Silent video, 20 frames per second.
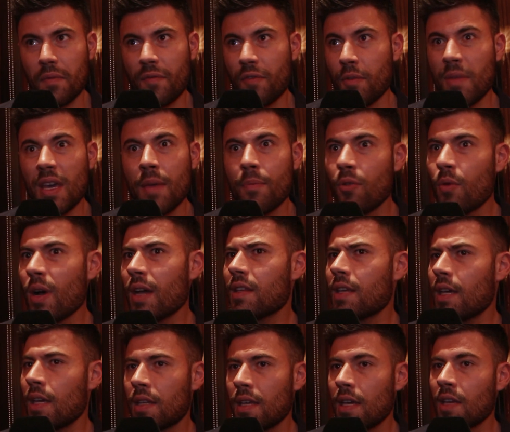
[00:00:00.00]
For me,
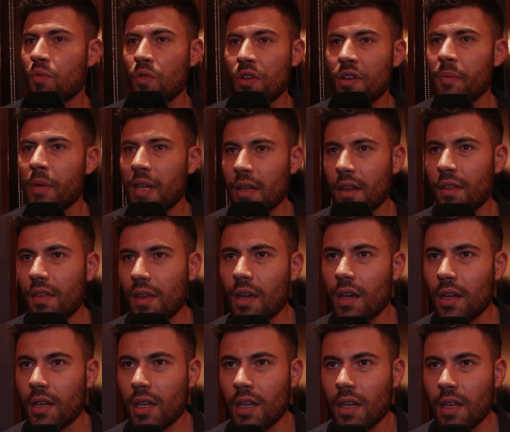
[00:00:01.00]
Buatsi Aziz would have been the
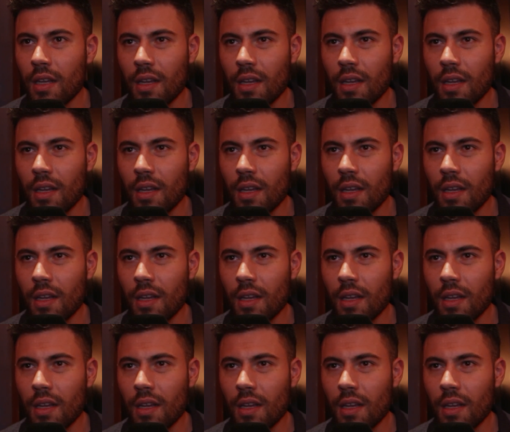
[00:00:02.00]
third.